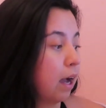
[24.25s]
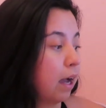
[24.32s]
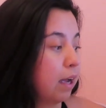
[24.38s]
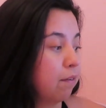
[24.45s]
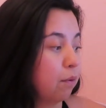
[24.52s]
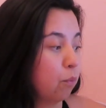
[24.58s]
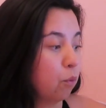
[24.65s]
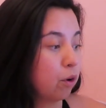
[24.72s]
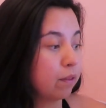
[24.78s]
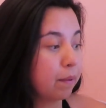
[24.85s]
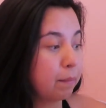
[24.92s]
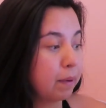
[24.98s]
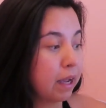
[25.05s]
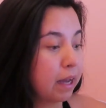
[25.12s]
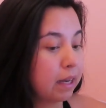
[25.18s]
I haven't worn
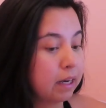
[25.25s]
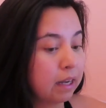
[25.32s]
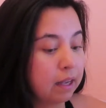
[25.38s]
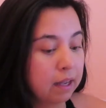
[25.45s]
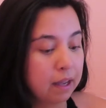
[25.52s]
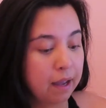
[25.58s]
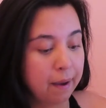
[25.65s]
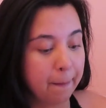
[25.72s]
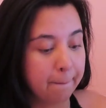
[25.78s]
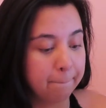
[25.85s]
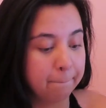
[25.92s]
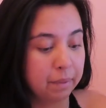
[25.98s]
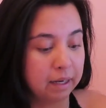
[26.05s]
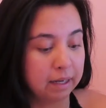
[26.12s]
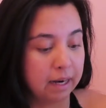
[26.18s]
them yet,
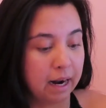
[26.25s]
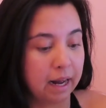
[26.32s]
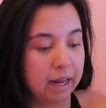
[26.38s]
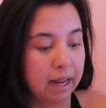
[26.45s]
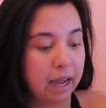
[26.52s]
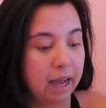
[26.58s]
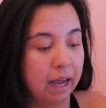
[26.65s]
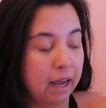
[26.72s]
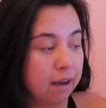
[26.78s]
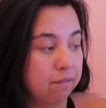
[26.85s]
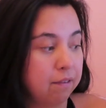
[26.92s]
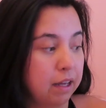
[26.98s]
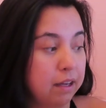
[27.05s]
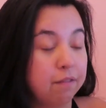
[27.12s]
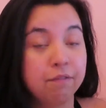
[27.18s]
but I
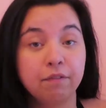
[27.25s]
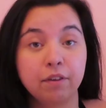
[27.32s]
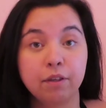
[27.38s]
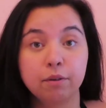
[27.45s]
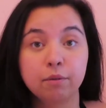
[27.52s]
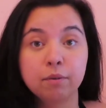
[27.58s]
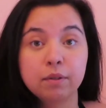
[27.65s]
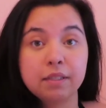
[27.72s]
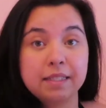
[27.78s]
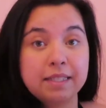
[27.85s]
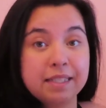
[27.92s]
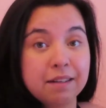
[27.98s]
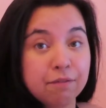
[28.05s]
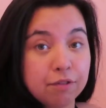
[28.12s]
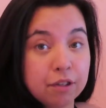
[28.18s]
have a few
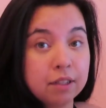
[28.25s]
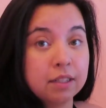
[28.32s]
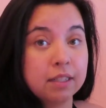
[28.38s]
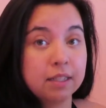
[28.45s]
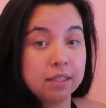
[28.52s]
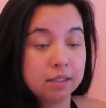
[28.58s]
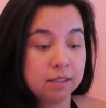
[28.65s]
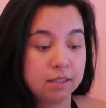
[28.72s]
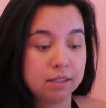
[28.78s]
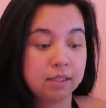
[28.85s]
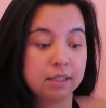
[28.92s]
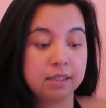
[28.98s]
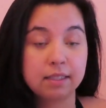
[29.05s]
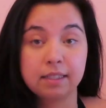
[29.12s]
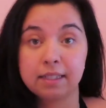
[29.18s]
different
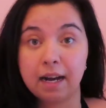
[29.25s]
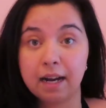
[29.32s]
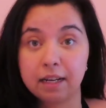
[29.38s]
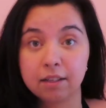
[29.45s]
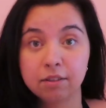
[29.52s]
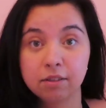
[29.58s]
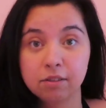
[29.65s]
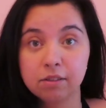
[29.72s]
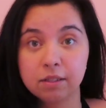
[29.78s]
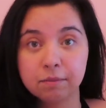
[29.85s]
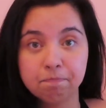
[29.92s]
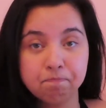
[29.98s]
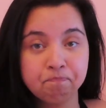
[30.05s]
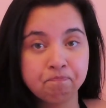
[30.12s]
styles.